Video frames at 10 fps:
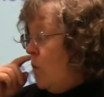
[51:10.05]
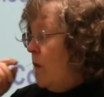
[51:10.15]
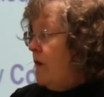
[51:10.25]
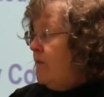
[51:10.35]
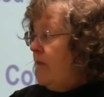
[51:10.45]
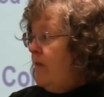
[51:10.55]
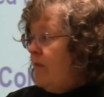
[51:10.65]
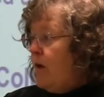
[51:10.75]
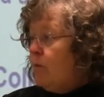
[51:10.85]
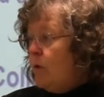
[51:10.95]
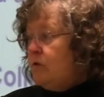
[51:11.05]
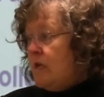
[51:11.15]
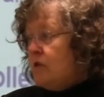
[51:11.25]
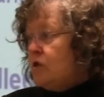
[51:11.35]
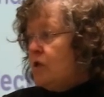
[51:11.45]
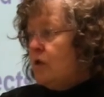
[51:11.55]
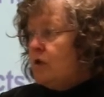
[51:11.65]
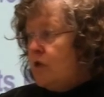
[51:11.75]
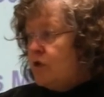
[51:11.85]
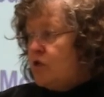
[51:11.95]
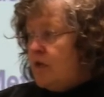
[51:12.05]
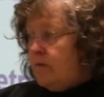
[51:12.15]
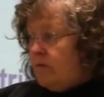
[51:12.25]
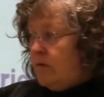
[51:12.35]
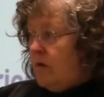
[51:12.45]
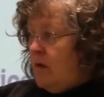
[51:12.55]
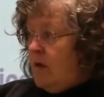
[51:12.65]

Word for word: What do you think that rotation achieves?